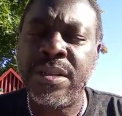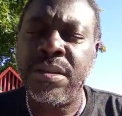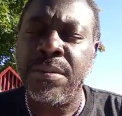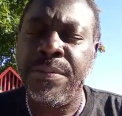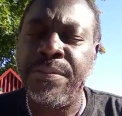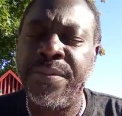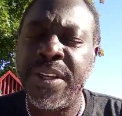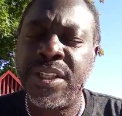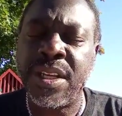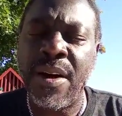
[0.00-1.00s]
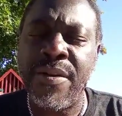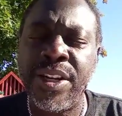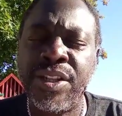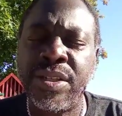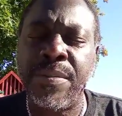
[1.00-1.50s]
to
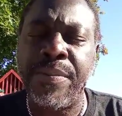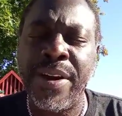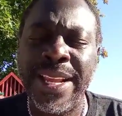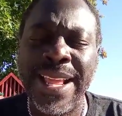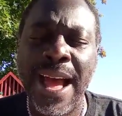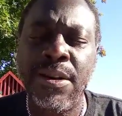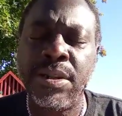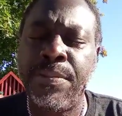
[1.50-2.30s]
discourage, to break down,